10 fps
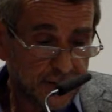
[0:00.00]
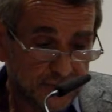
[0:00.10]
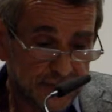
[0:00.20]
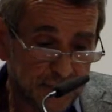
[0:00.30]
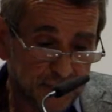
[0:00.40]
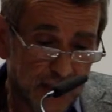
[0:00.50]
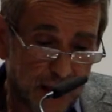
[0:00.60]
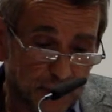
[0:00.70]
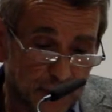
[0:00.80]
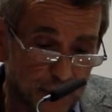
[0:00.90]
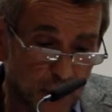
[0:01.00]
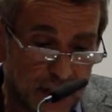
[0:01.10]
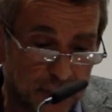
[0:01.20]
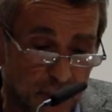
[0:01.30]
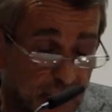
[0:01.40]
uh, for some time on a
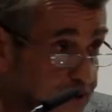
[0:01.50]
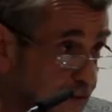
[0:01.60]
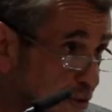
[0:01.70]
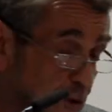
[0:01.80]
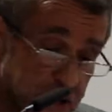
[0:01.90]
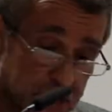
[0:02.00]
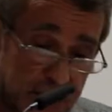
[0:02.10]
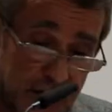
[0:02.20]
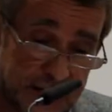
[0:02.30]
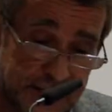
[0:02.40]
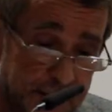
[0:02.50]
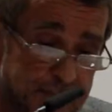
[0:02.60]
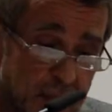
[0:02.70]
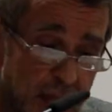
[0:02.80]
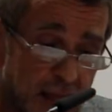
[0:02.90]
working party of the Royal
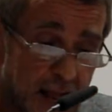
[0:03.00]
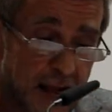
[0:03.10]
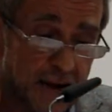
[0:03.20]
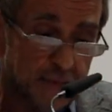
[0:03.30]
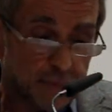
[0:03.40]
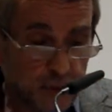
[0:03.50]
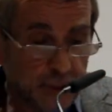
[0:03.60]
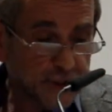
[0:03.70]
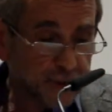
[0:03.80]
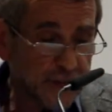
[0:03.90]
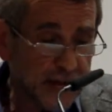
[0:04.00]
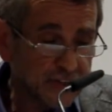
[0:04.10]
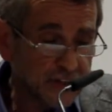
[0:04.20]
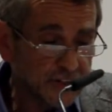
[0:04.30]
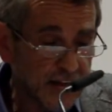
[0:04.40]
Society between
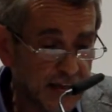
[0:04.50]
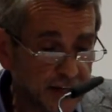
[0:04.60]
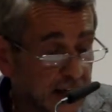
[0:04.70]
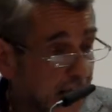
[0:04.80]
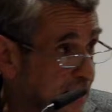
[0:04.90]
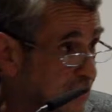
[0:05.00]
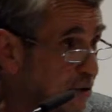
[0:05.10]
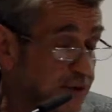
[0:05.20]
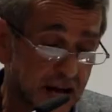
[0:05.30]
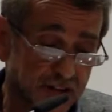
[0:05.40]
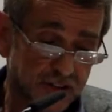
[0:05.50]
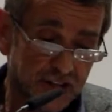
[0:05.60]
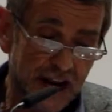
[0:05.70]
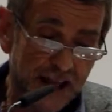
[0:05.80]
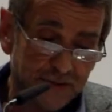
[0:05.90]
2010 and
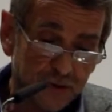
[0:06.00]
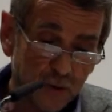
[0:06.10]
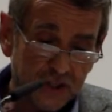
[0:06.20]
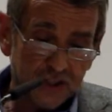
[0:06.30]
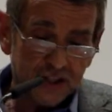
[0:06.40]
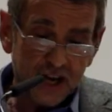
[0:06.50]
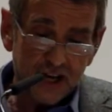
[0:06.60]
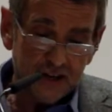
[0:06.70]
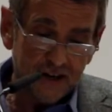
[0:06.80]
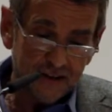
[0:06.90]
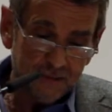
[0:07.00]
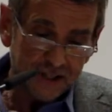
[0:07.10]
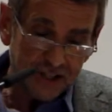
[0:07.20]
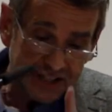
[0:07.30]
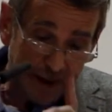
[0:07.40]
2011, which, discussed, uh,
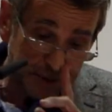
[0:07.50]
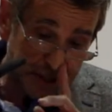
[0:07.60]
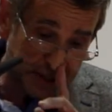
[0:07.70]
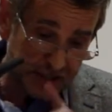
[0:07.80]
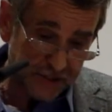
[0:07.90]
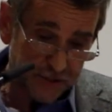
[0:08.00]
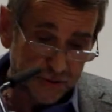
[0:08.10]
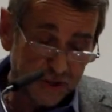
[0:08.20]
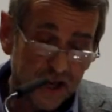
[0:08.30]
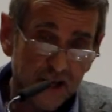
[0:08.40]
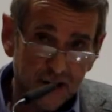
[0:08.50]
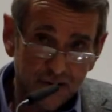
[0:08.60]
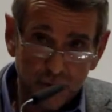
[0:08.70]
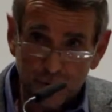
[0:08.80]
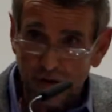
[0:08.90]
which examined these issues
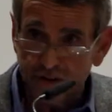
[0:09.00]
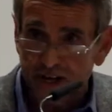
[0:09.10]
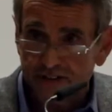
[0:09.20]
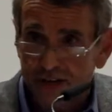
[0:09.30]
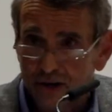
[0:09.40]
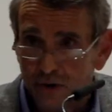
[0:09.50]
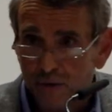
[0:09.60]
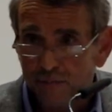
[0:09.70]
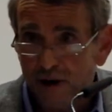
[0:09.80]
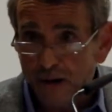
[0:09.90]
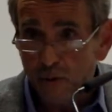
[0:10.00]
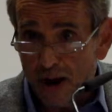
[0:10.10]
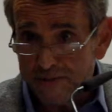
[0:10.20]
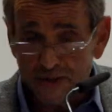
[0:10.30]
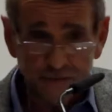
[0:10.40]
through a project that it called
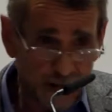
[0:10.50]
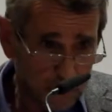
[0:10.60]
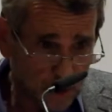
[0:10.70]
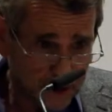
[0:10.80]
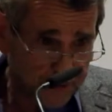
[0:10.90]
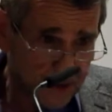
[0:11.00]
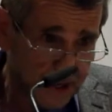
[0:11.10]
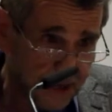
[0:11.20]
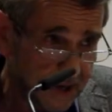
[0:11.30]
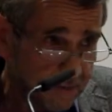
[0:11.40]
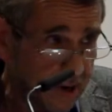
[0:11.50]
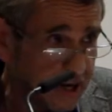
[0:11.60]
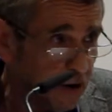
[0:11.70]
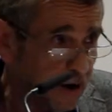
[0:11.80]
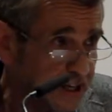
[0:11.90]
Brainwaves. In fact, one of the,
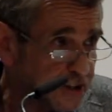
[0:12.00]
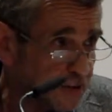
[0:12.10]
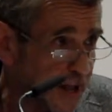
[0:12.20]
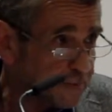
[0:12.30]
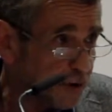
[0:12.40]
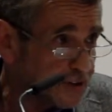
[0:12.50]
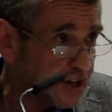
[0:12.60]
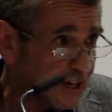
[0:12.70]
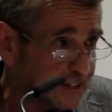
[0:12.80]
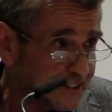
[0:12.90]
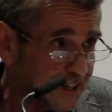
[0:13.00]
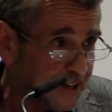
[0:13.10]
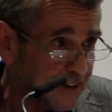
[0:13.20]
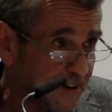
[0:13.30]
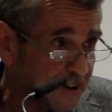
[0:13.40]
my colleagues on that project,
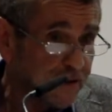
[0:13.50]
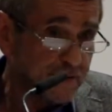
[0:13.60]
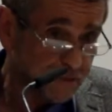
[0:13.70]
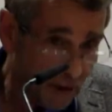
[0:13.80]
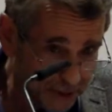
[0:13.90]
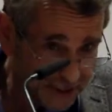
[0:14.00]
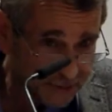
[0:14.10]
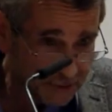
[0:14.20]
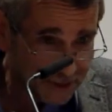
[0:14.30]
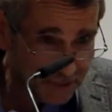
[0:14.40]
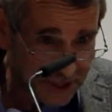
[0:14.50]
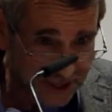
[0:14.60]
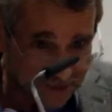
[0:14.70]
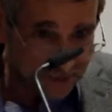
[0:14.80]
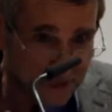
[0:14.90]
uh, Trevor Robbins, was
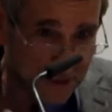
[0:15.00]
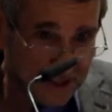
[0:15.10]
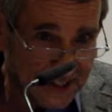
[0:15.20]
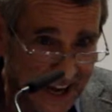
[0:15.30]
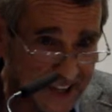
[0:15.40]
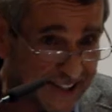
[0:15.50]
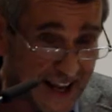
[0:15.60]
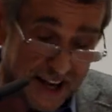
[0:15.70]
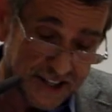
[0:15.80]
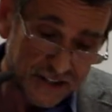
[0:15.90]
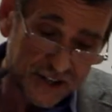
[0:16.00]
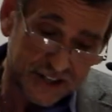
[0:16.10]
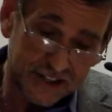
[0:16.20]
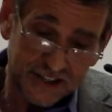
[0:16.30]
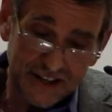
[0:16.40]
with us during the day today and has
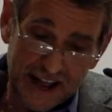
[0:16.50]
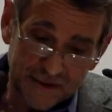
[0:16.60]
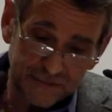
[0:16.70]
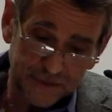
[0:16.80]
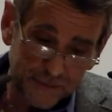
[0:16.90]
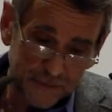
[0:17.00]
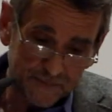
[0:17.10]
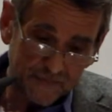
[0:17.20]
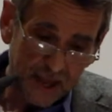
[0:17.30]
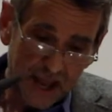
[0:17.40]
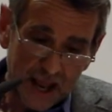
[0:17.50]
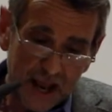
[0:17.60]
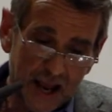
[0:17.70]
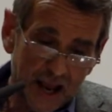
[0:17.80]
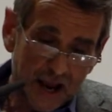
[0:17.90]
just left.
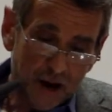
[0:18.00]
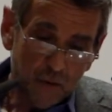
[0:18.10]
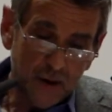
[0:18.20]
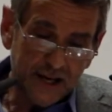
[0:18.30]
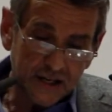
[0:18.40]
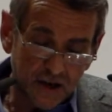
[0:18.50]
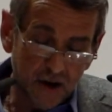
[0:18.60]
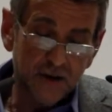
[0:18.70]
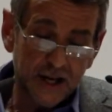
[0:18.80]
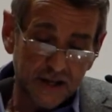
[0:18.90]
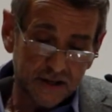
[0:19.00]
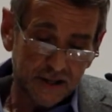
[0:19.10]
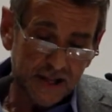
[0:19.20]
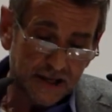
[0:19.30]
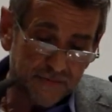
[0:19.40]
We
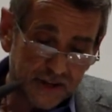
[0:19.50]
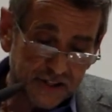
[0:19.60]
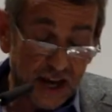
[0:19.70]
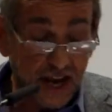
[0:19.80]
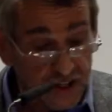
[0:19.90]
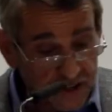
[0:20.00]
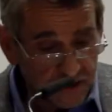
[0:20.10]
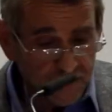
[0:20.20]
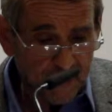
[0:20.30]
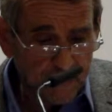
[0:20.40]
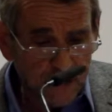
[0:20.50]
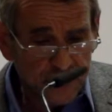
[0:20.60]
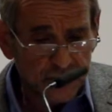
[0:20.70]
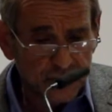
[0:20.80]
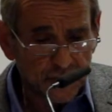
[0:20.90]
concluded in that investigation, very
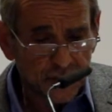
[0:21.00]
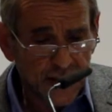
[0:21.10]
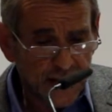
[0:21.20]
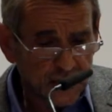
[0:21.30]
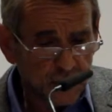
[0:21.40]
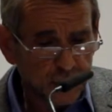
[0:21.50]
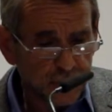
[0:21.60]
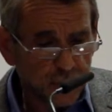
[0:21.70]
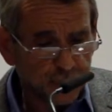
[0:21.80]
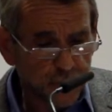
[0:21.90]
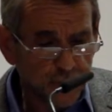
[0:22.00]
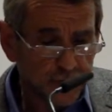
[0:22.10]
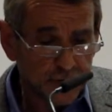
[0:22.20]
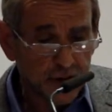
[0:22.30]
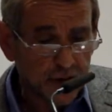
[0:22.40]
recent, that the case was not
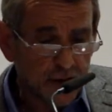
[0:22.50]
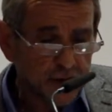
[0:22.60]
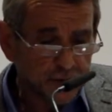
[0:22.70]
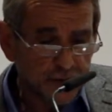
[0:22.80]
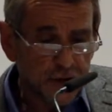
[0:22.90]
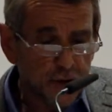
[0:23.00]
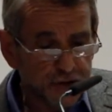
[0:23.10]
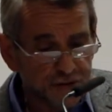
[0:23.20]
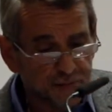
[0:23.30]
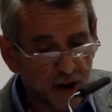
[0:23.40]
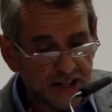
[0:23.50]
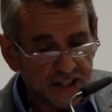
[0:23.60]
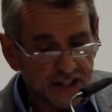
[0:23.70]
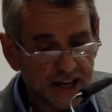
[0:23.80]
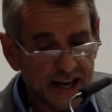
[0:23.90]
proven for the use of
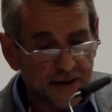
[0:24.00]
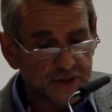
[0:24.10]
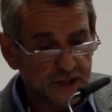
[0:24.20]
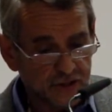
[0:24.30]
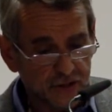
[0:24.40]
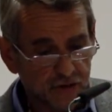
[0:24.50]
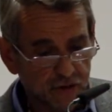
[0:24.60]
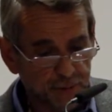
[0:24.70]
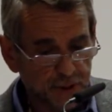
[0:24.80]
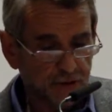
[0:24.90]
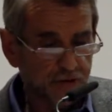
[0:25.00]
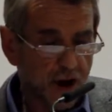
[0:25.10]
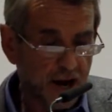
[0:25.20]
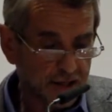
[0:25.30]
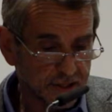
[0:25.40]
brain state evidence in criminal
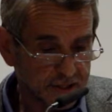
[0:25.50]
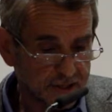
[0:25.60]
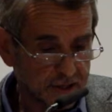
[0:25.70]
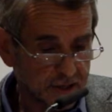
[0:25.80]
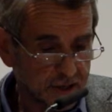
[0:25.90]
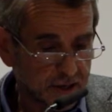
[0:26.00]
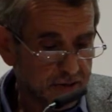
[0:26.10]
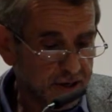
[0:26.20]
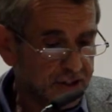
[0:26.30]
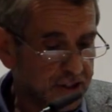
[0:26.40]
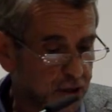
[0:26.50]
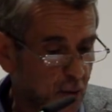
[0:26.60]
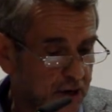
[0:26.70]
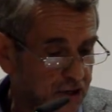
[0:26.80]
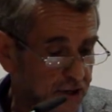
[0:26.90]
trials. This
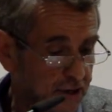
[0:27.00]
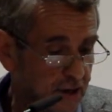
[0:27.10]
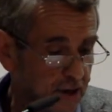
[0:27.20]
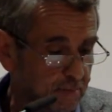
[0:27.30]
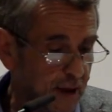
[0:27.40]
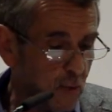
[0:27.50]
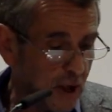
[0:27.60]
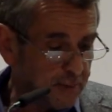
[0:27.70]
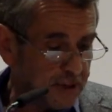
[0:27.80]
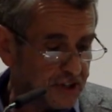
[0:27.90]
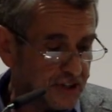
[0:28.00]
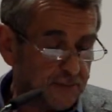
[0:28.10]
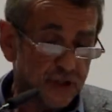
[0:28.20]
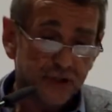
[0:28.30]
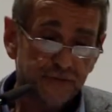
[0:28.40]
situation may well be the
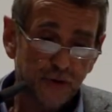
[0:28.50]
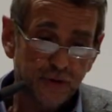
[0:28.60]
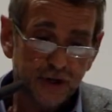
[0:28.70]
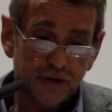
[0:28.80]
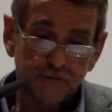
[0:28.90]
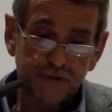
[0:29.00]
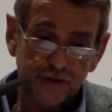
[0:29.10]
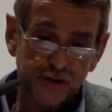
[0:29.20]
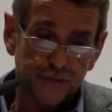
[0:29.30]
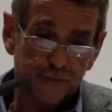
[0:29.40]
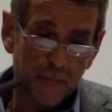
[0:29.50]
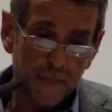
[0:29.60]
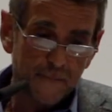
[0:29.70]
subject of future revision.